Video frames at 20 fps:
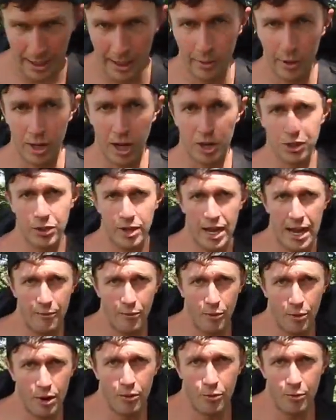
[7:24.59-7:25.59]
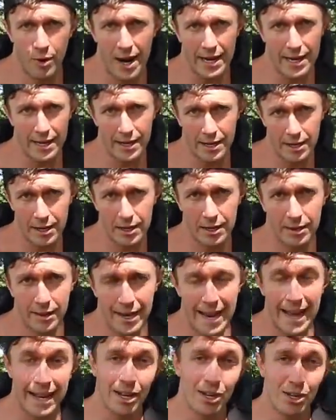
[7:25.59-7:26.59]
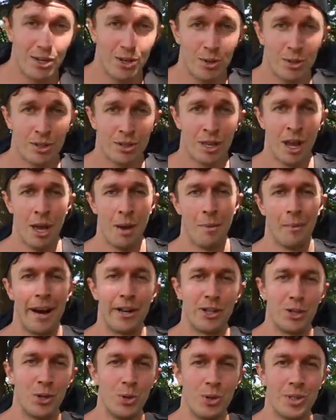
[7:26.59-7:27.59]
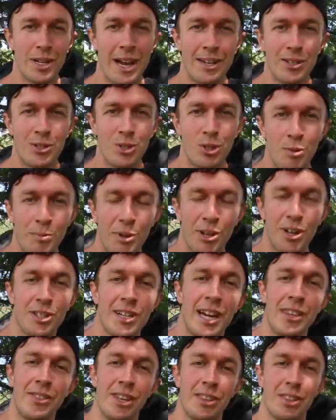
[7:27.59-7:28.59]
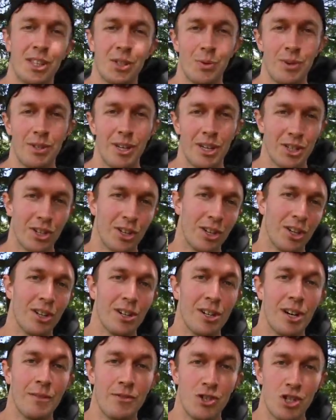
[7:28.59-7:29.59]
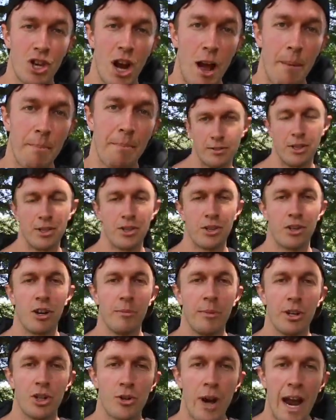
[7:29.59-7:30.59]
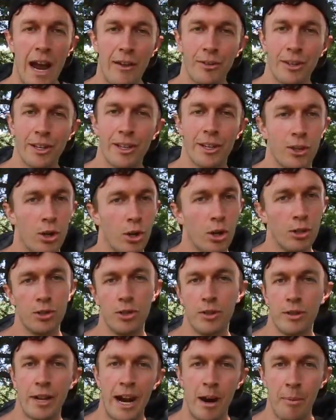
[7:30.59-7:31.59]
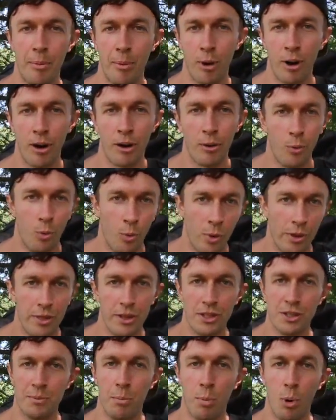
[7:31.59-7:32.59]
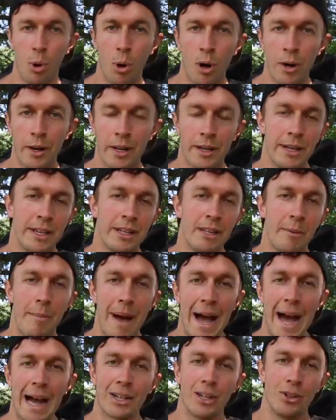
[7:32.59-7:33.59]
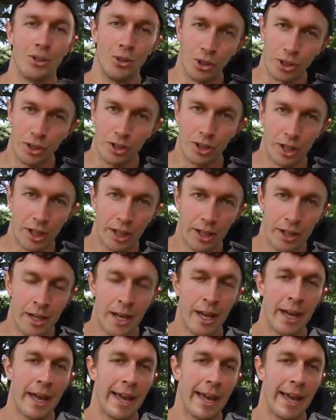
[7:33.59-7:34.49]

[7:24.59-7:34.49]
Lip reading: We also have one right here that I can use, but I choose not to because I think this one does a good enough job. Since you're gonna be traveling and going to the airport with this board, you need the bag to look good.